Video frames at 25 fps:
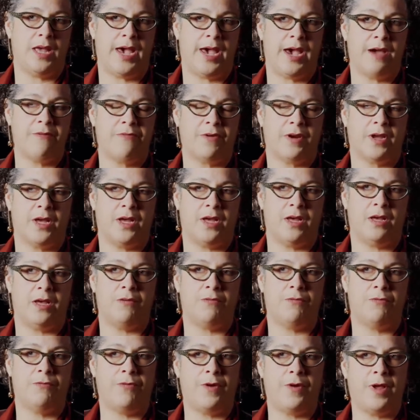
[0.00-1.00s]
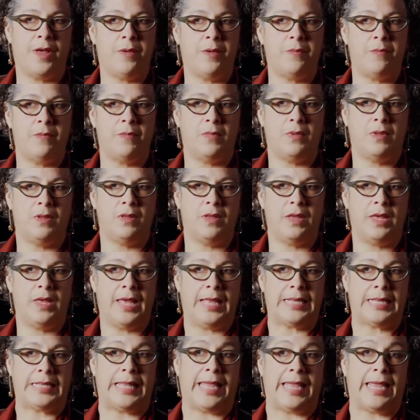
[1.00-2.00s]
Africa from
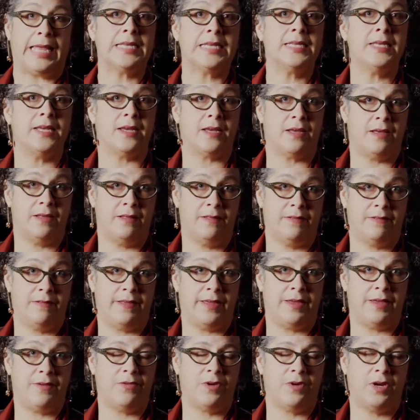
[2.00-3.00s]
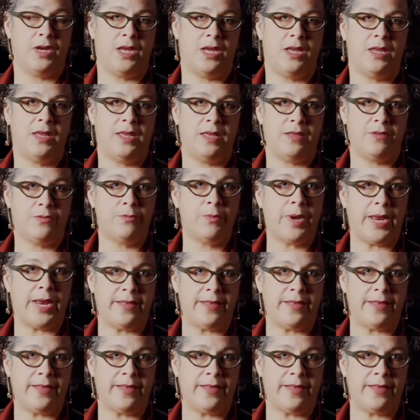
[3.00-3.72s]
Atlantic slavery is